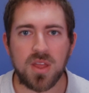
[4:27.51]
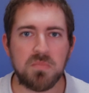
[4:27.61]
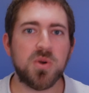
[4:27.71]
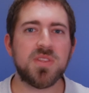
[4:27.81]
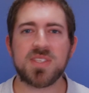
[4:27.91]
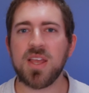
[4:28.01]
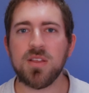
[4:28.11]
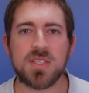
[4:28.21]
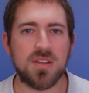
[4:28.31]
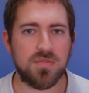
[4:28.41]
and put the
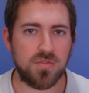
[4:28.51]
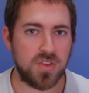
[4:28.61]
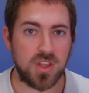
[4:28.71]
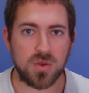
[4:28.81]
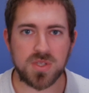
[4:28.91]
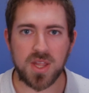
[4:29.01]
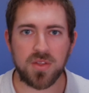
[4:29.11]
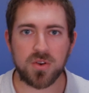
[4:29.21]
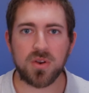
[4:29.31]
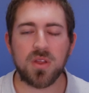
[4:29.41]
skeleton of the video
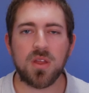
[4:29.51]
together.